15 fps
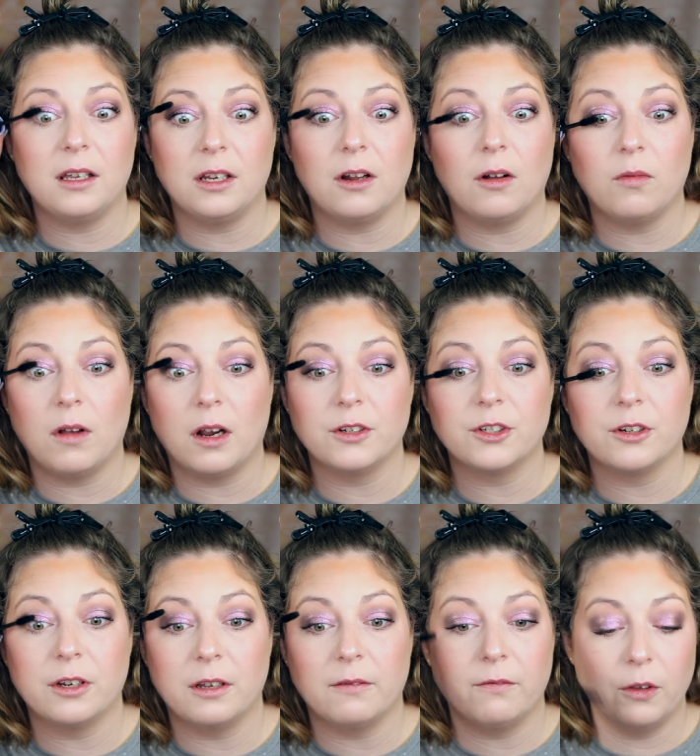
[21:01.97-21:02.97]
you know, larger
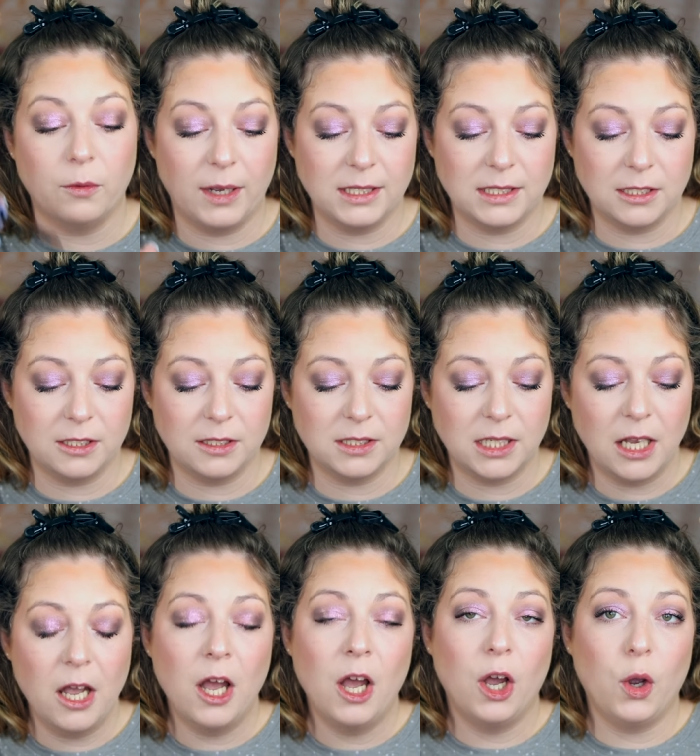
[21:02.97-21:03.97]
influencers
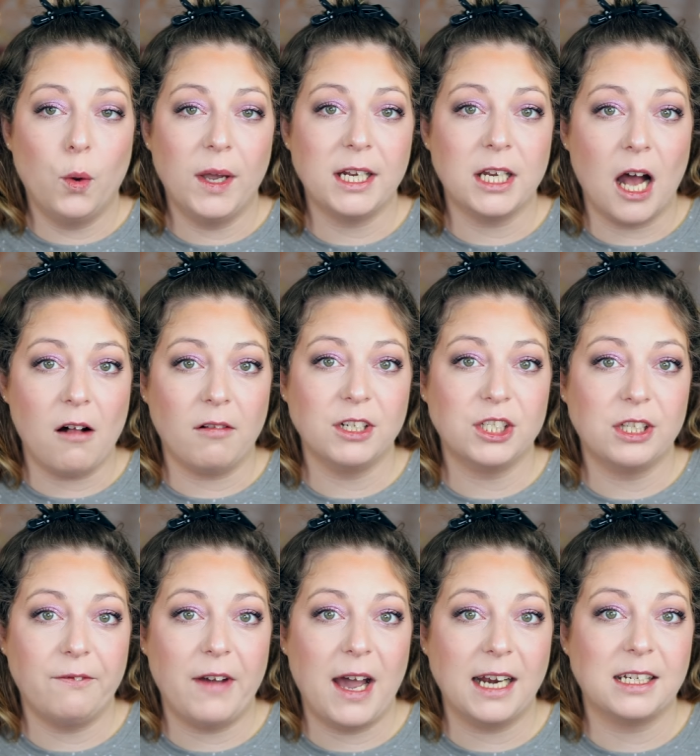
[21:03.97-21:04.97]
who acknowledge
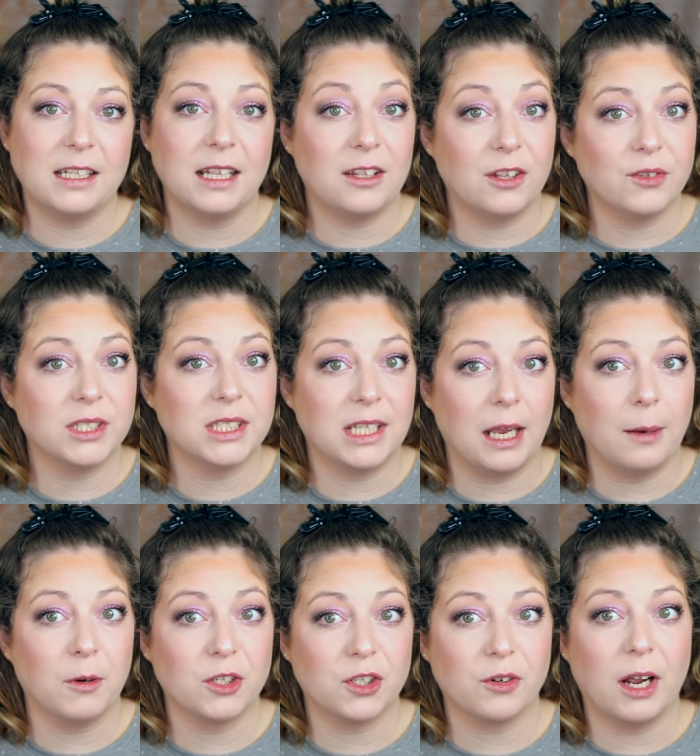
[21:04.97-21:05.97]
the fact that those
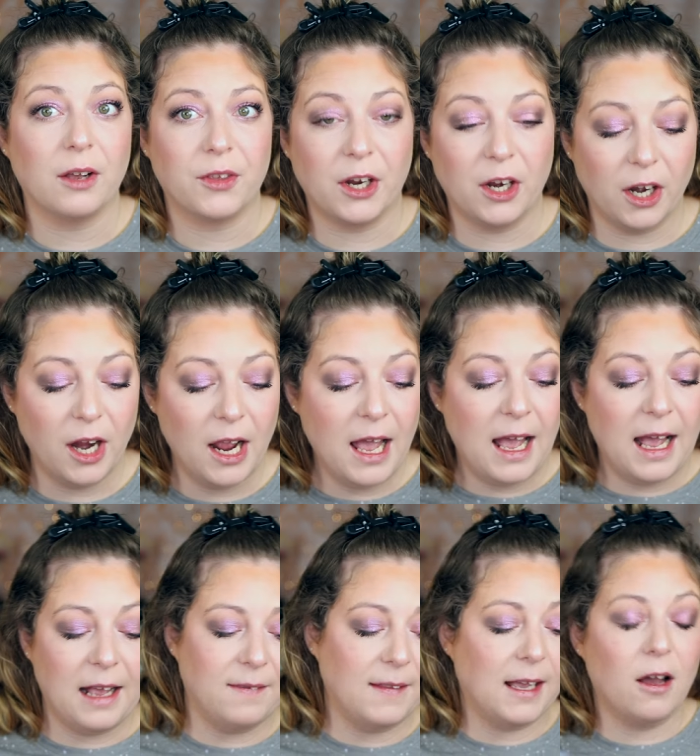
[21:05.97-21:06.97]
scammers are out there
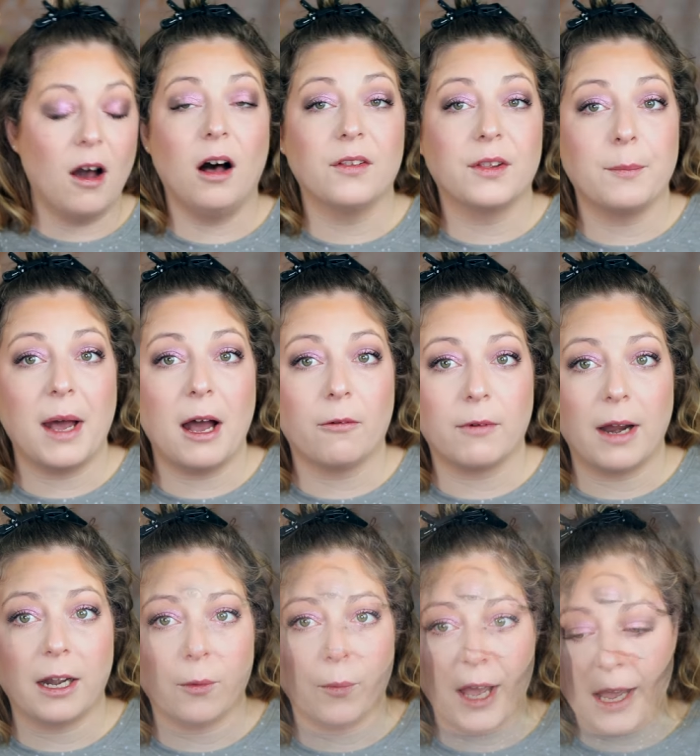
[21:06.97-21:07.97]
and they call them out
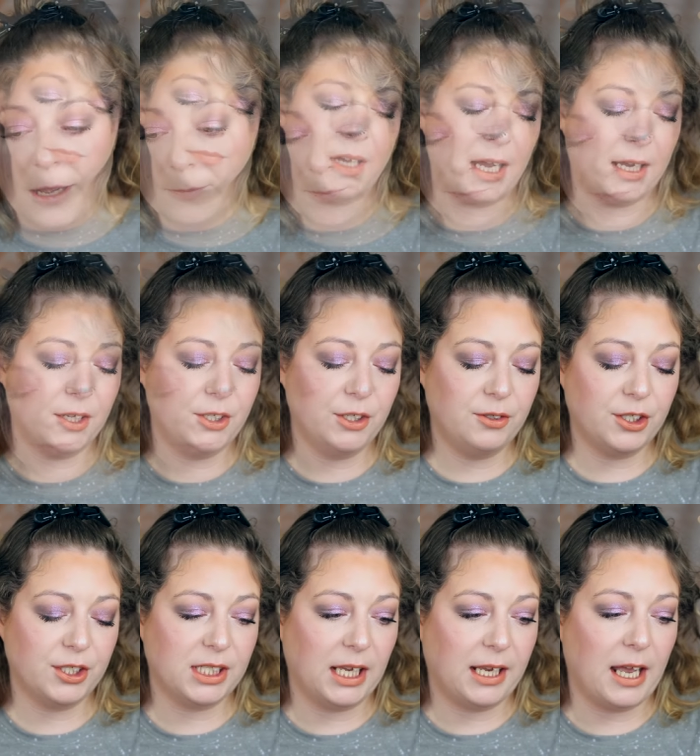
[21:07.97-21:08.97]
right away. I could do
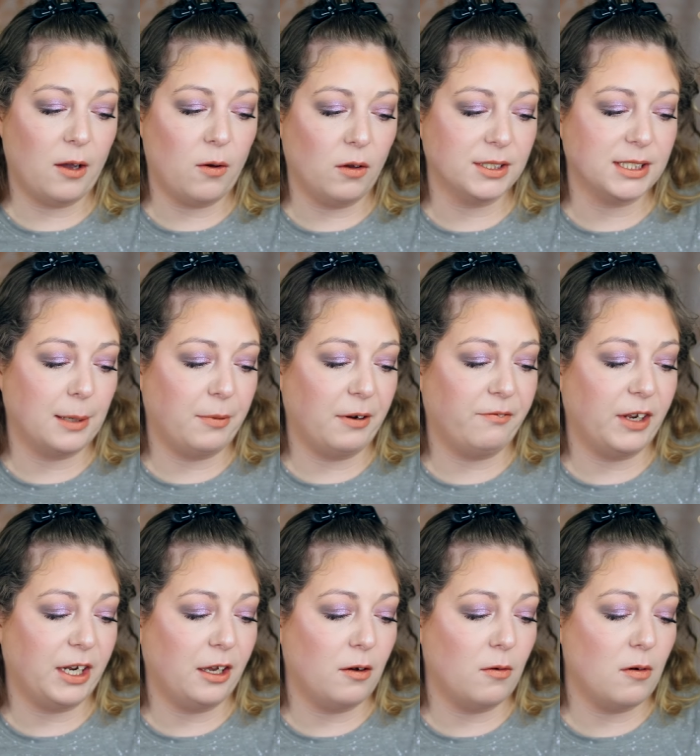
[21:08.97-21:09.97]
just like a whole separate
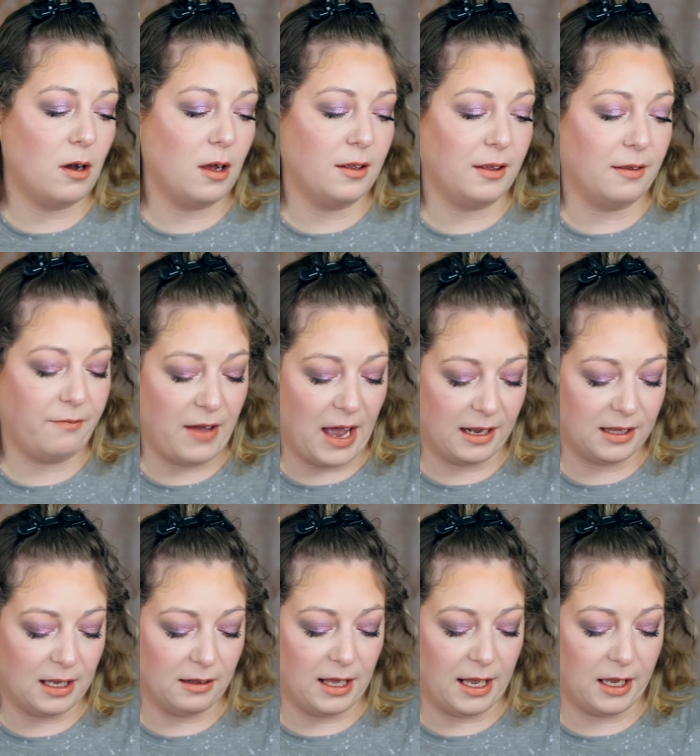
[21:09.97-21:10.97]
video on the fact
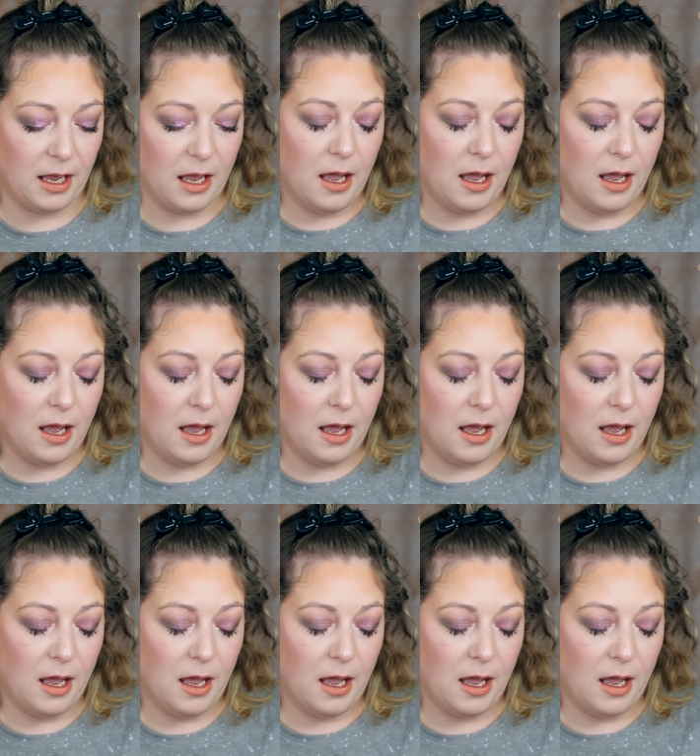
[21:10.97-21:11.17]
that, like,